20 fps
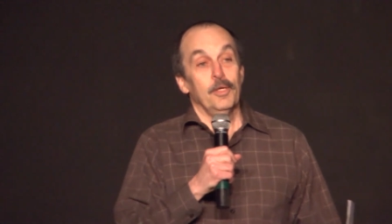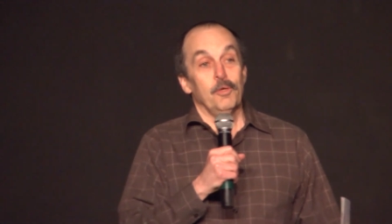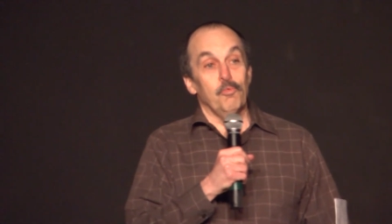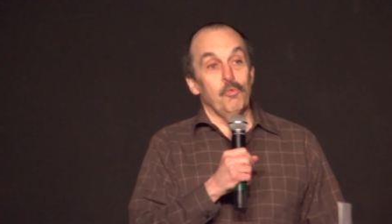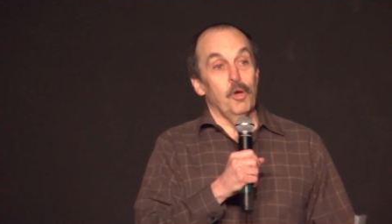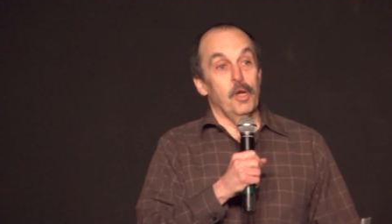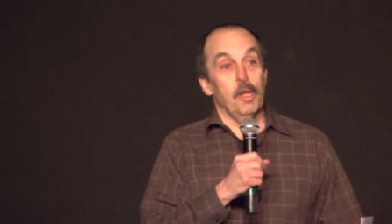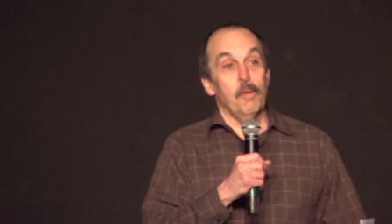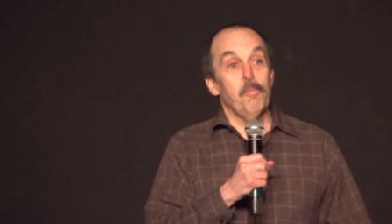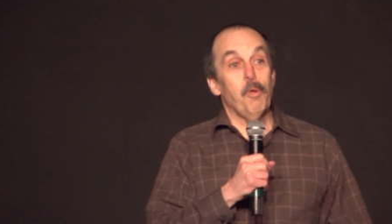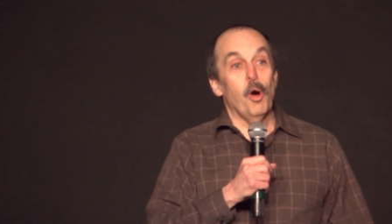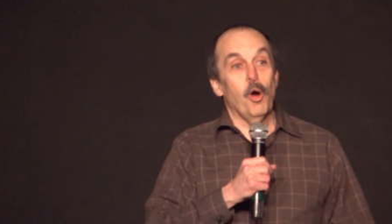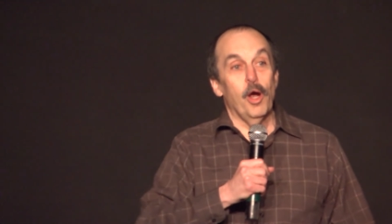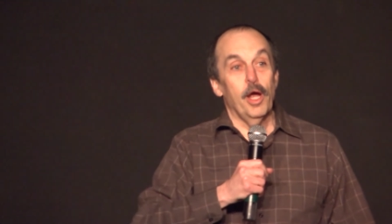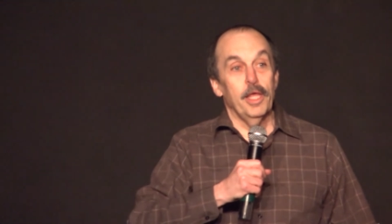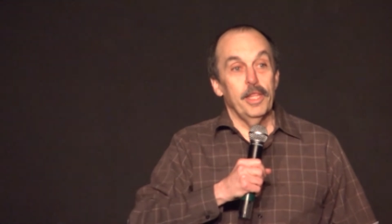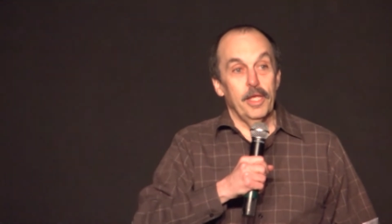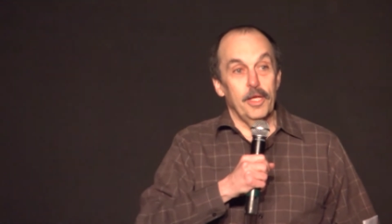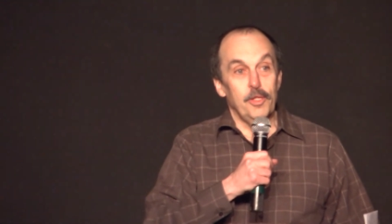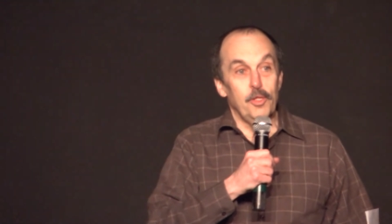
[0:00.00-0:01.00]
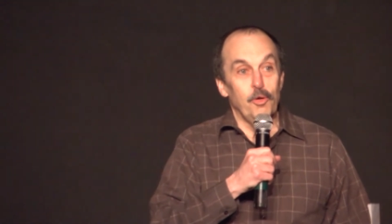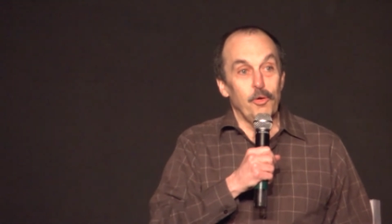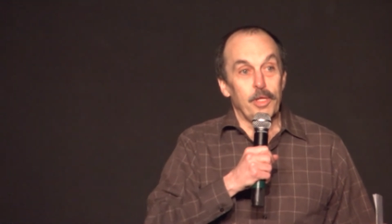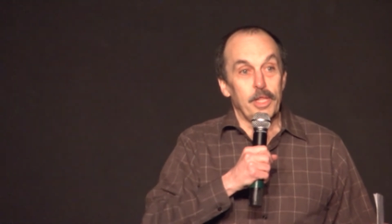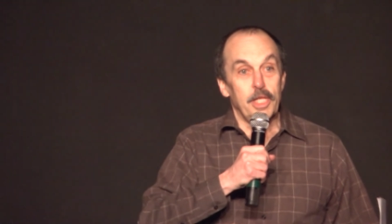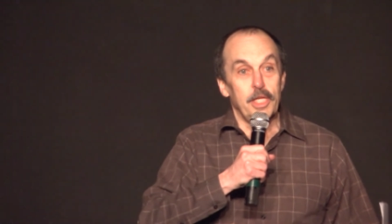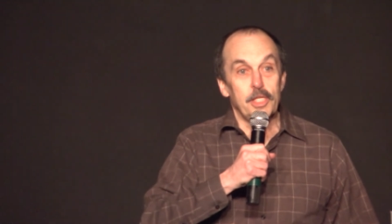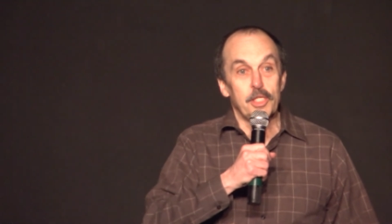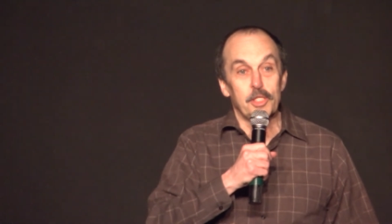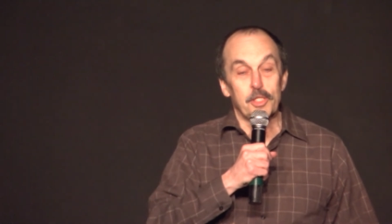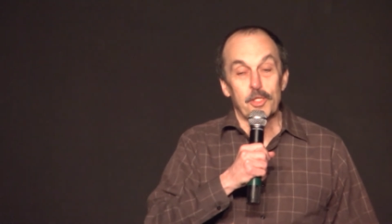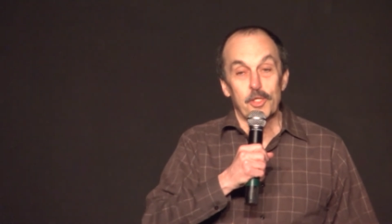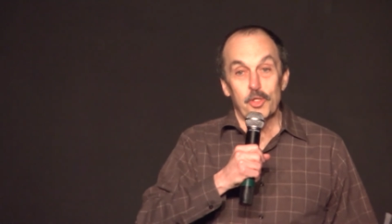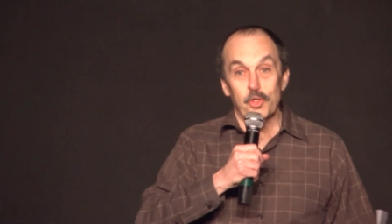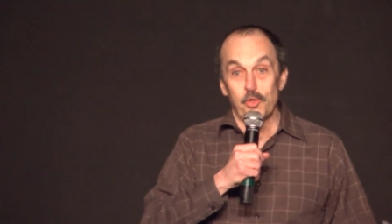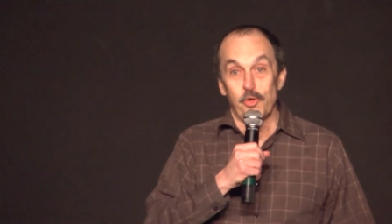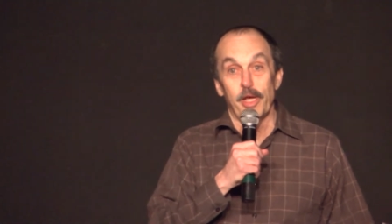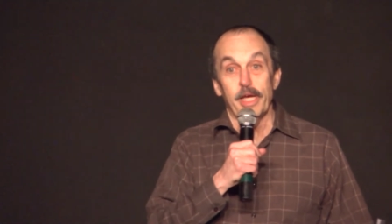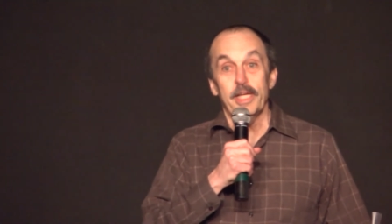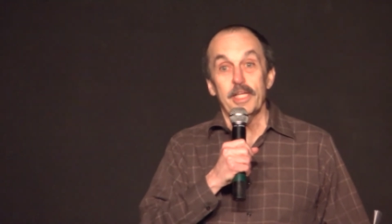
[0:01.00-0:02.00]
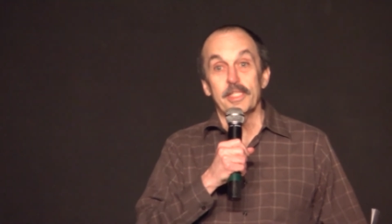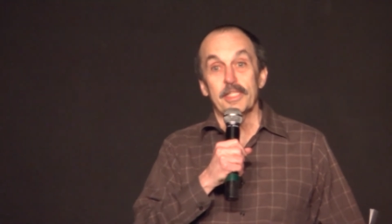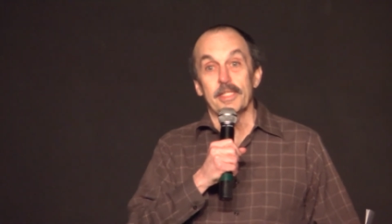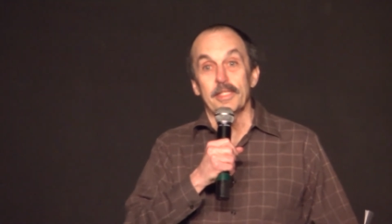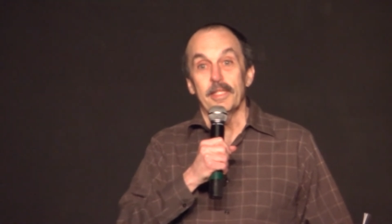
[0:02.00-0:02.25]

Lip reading: were in a bar, and they're doing these tricks,